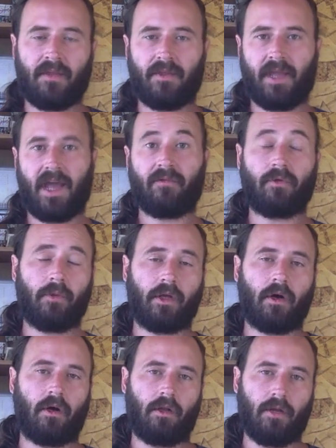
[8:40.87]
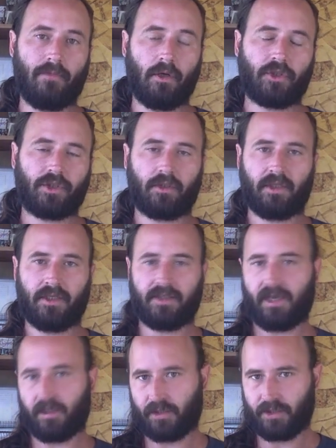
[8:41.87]
They have what we call emotional
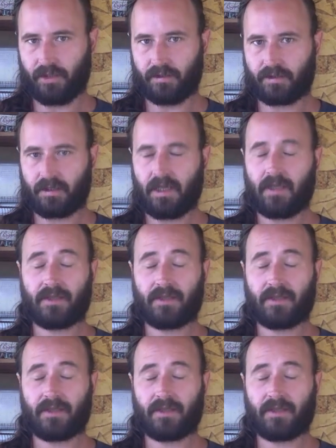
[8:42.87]
intelligence.